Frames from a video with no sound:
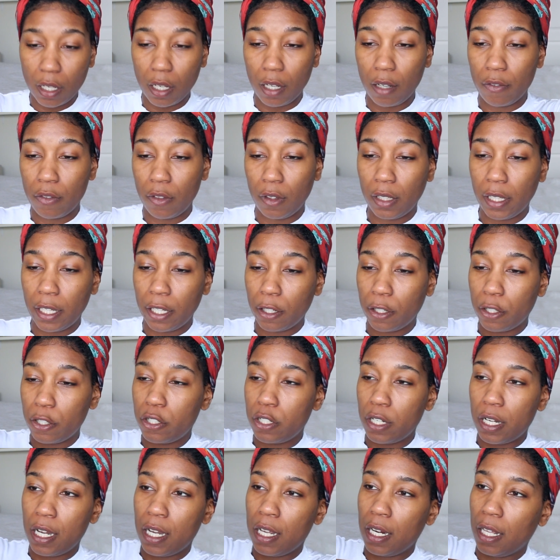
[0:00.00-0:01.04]
of the lighter
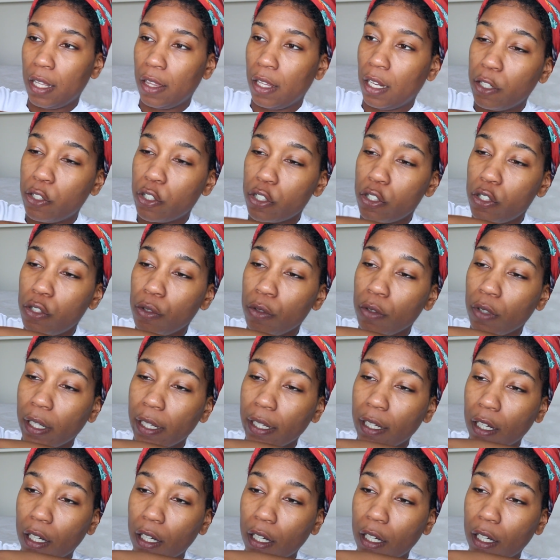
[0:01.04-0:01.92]
shade and then just do like